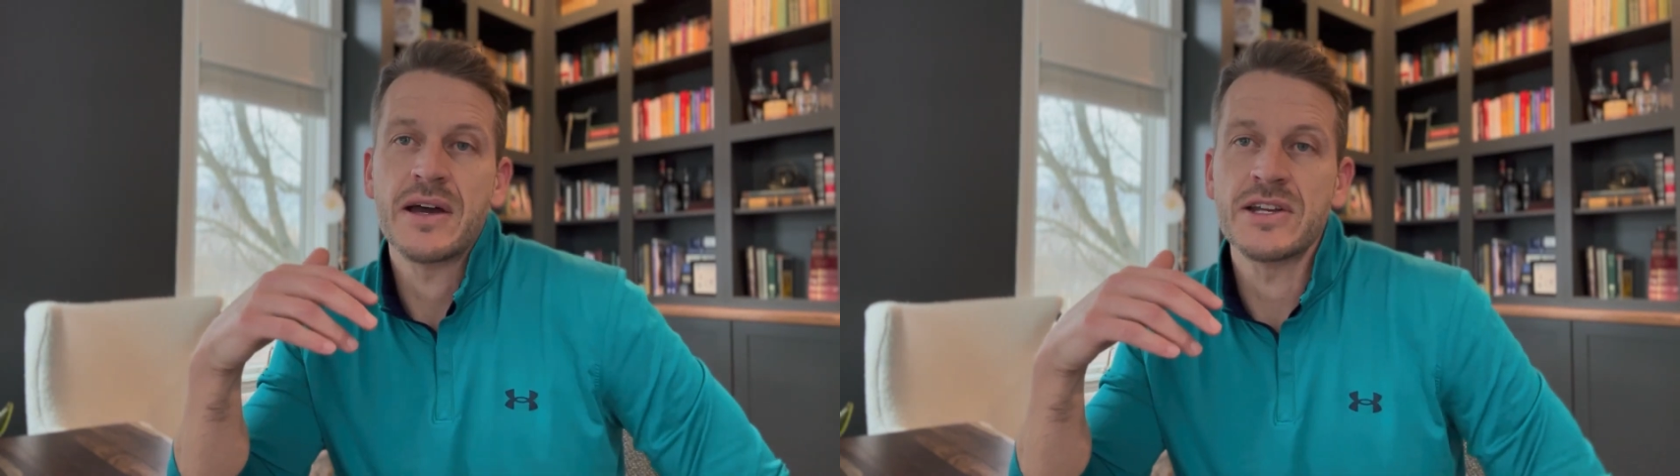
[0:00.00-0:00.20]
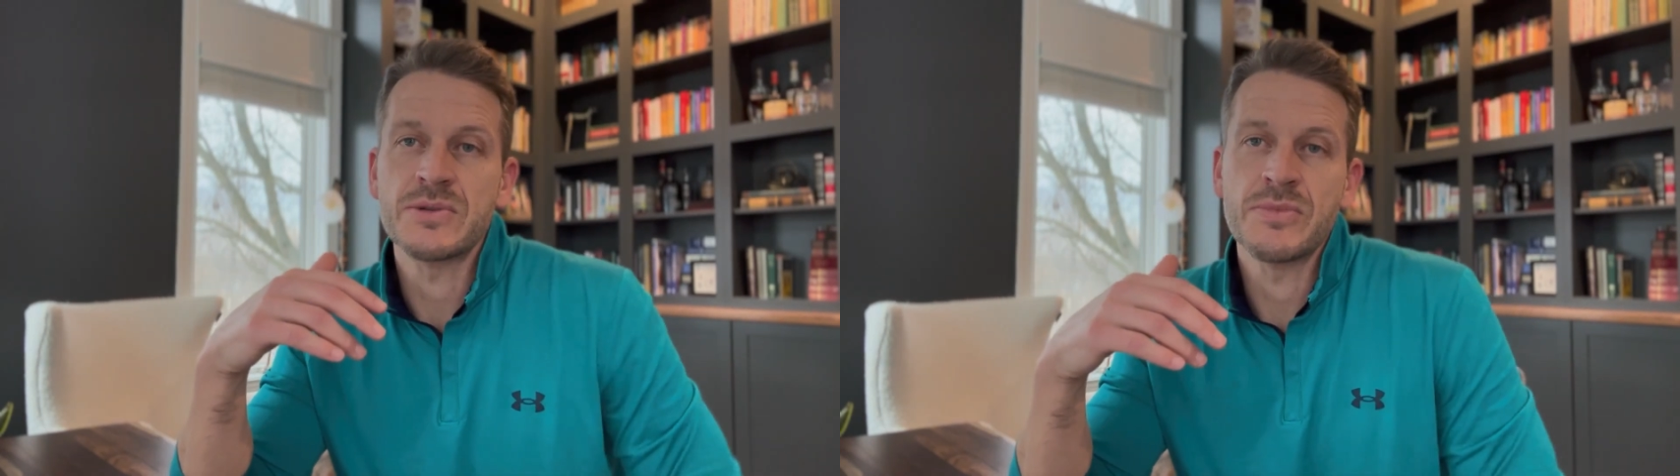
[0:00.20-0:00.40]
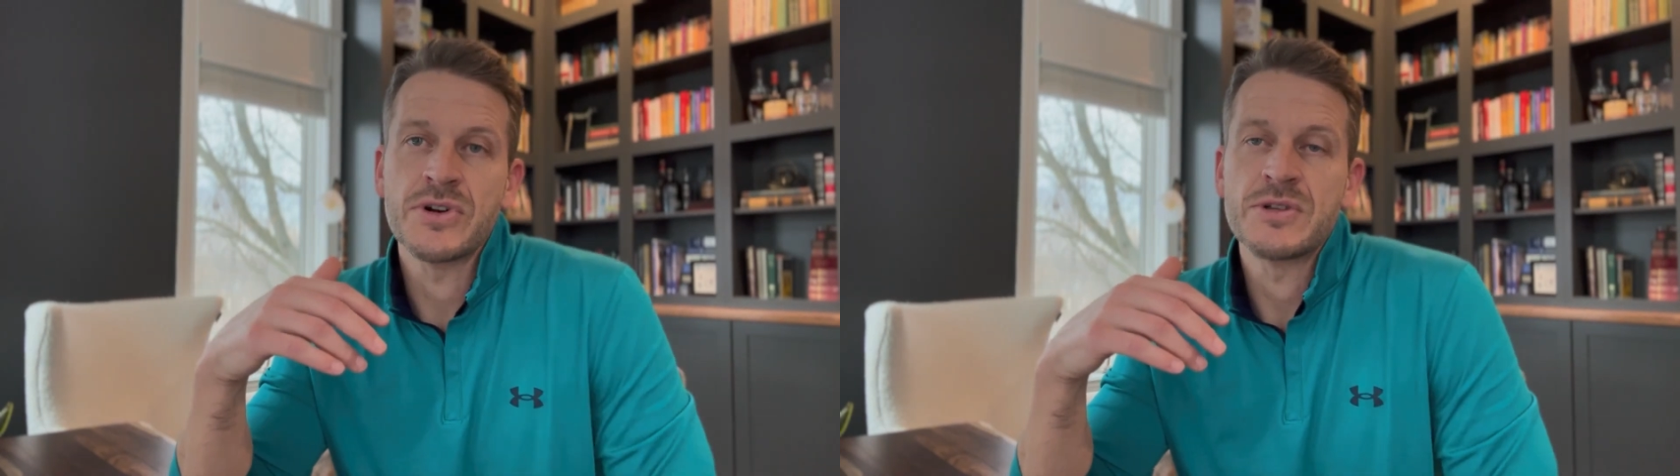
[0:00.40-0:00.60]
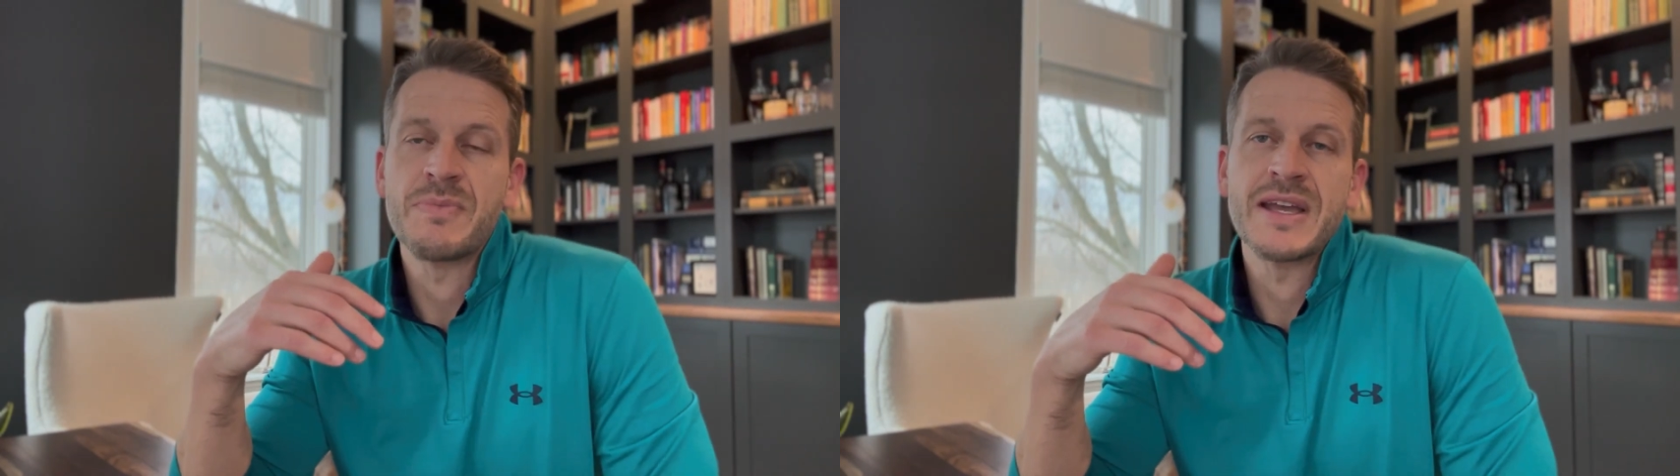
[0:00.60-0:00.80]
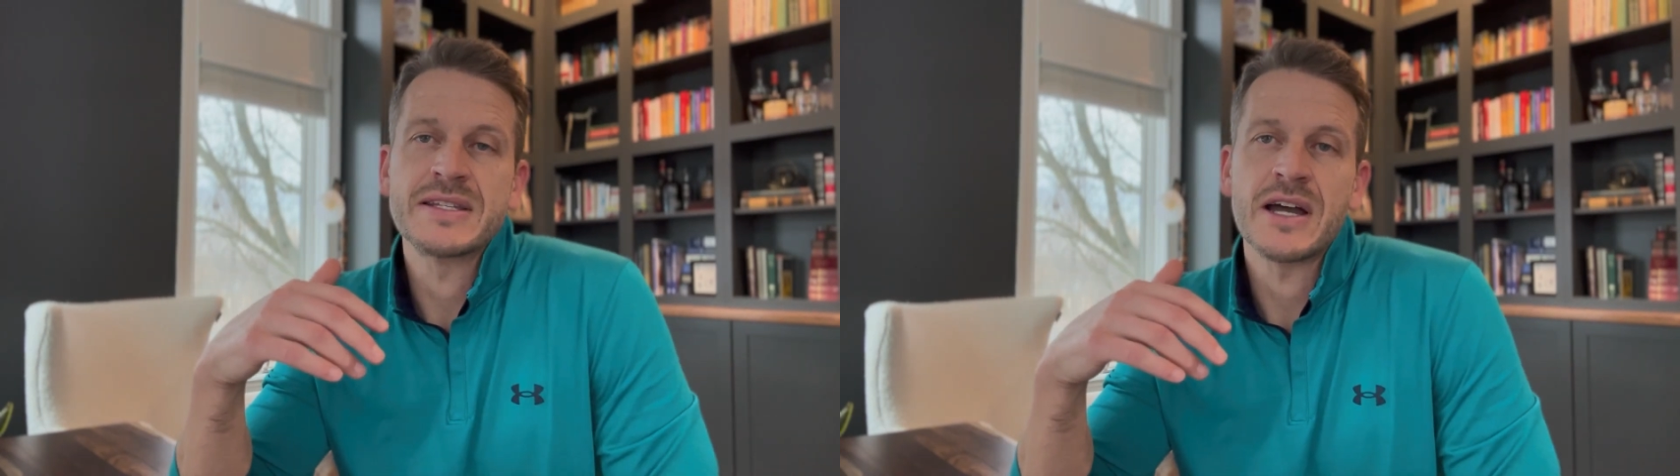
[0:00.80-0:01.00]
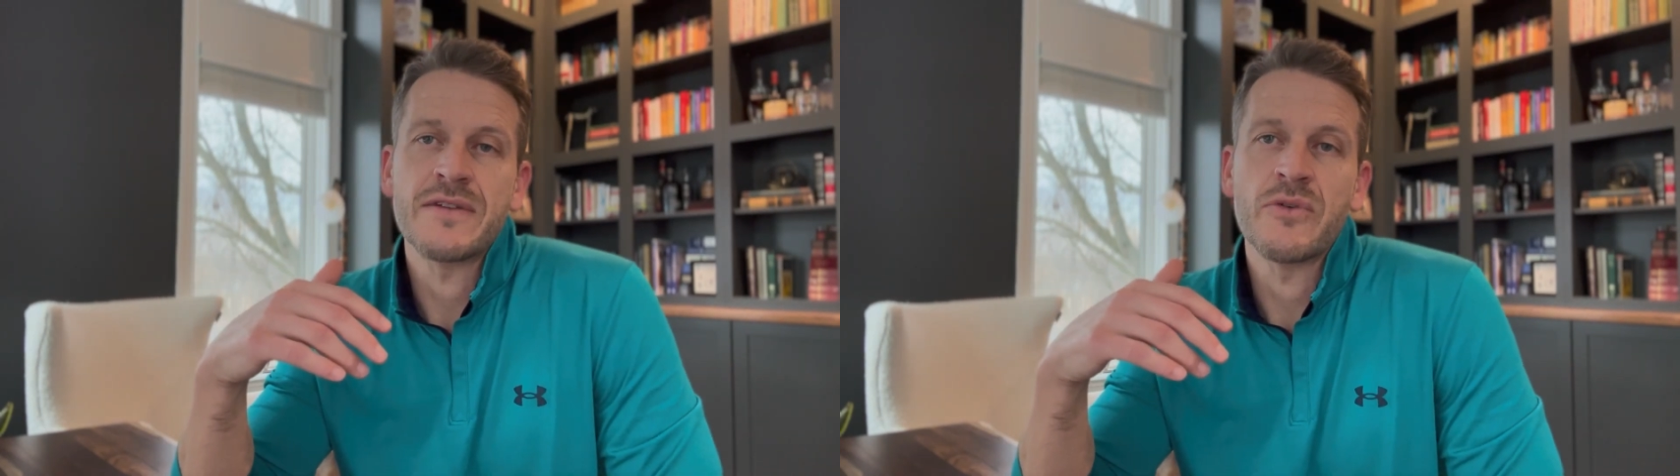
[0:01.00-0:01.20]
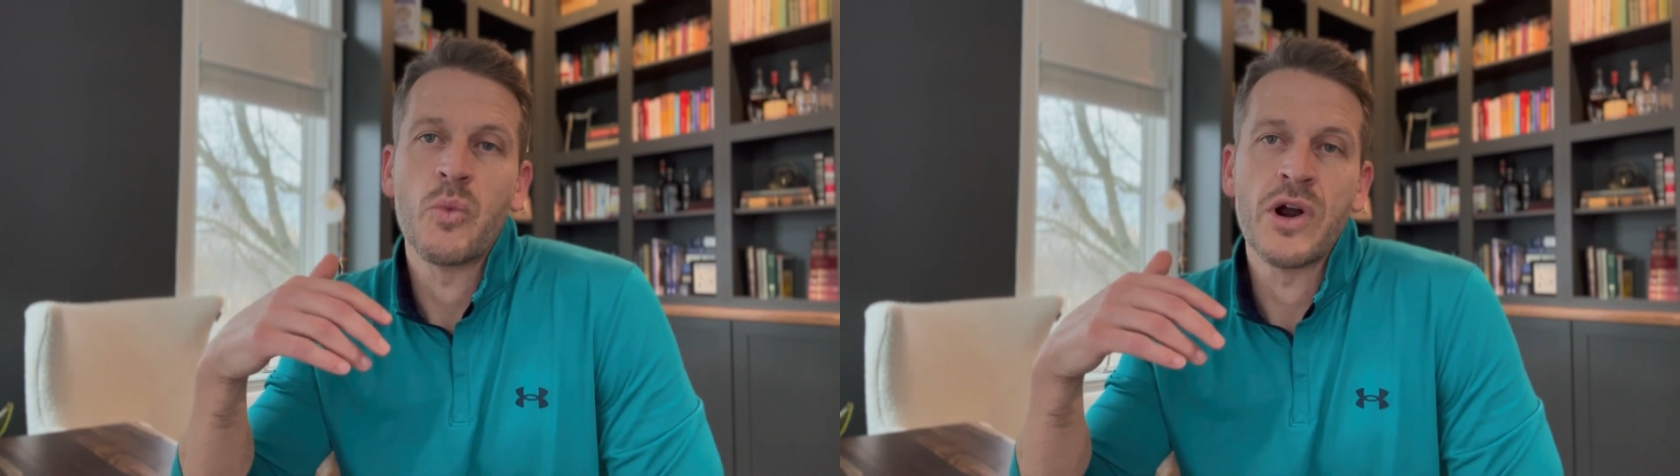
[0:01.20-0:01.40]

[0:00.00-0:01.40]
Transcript: customers based off of